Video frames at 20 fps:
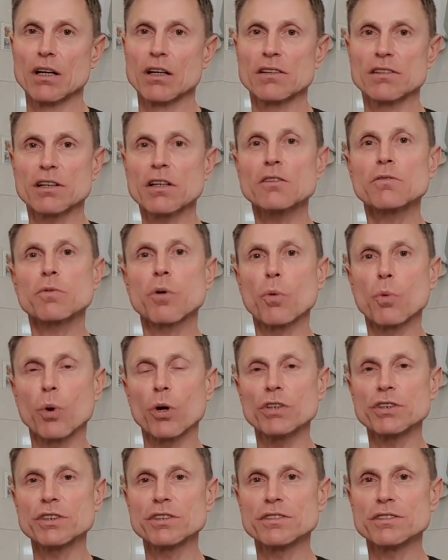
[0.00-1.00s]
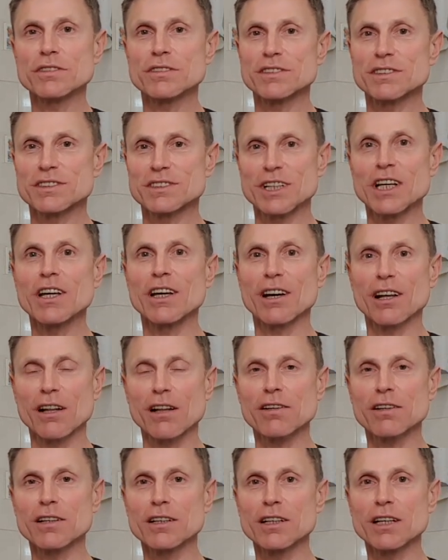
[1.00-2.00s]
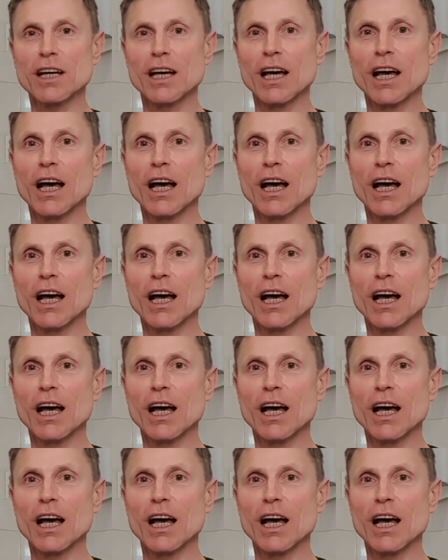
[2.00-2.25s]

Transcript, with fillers: Thanks for watching, stay healthy